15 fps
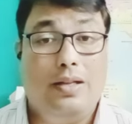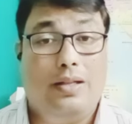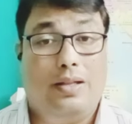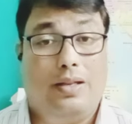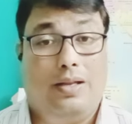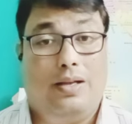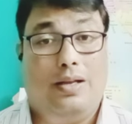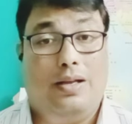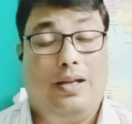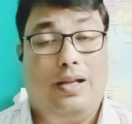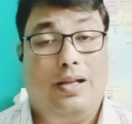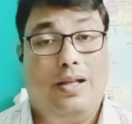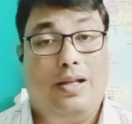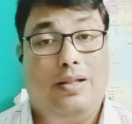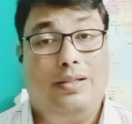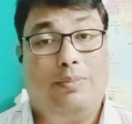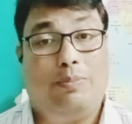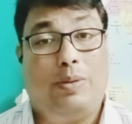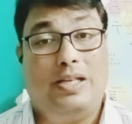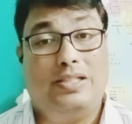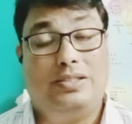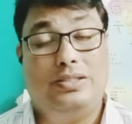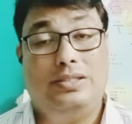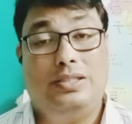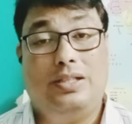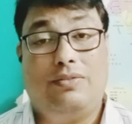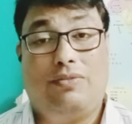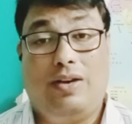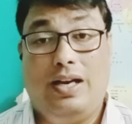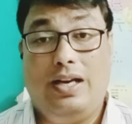the passenger
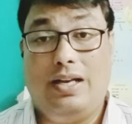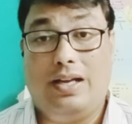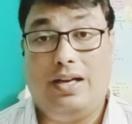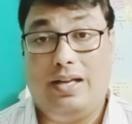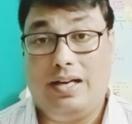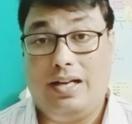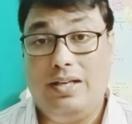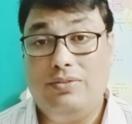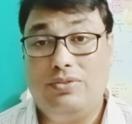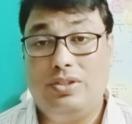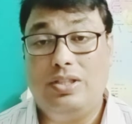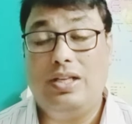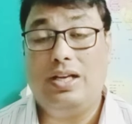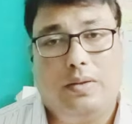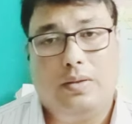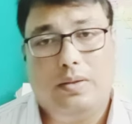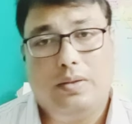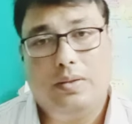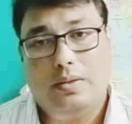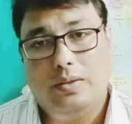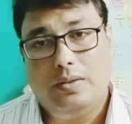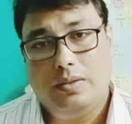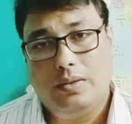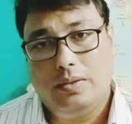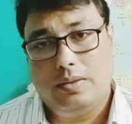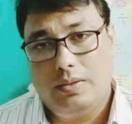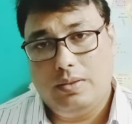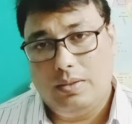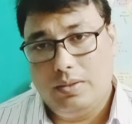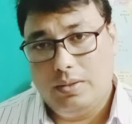flight arrives in the
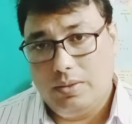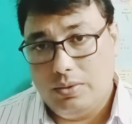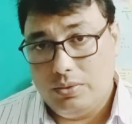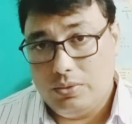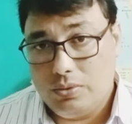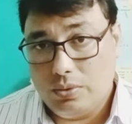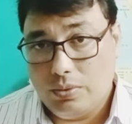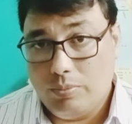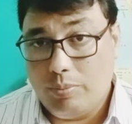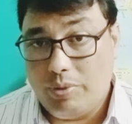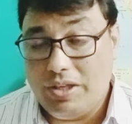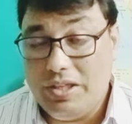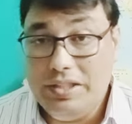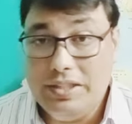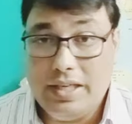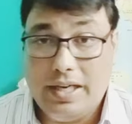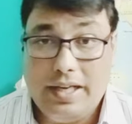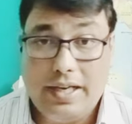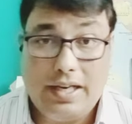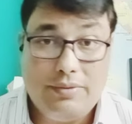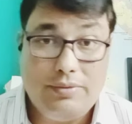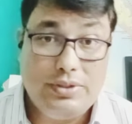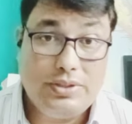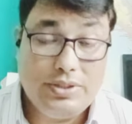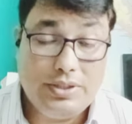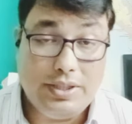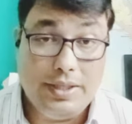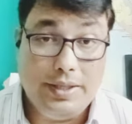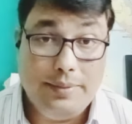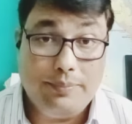So in the arrival
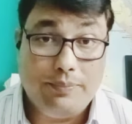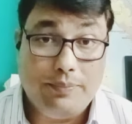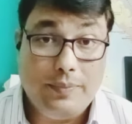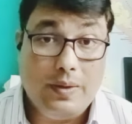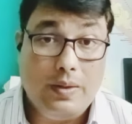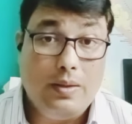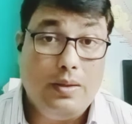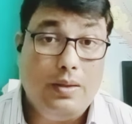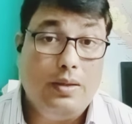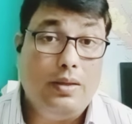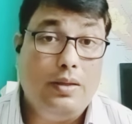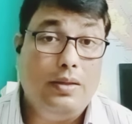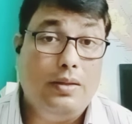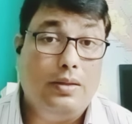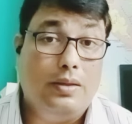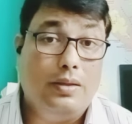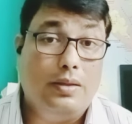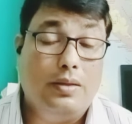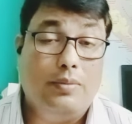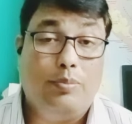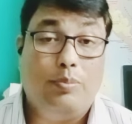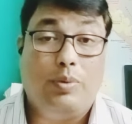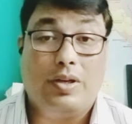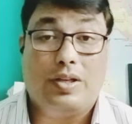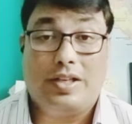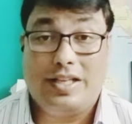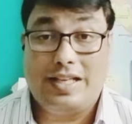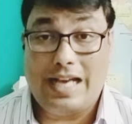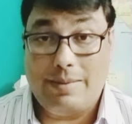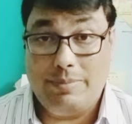city, the
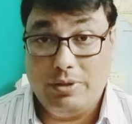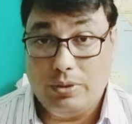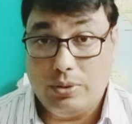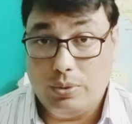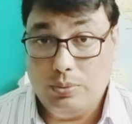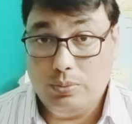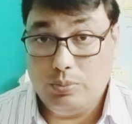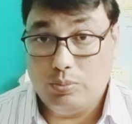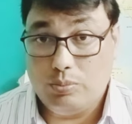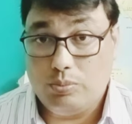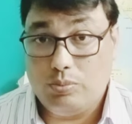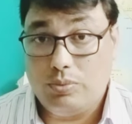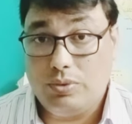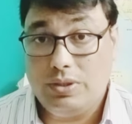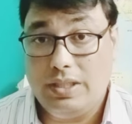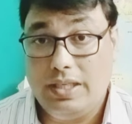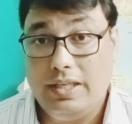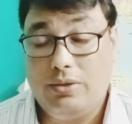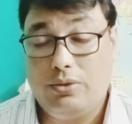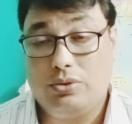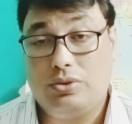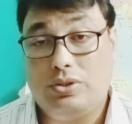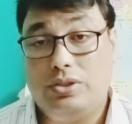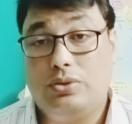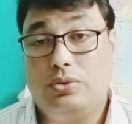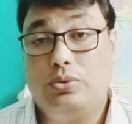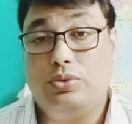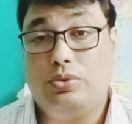cabin crew, the air hostess who's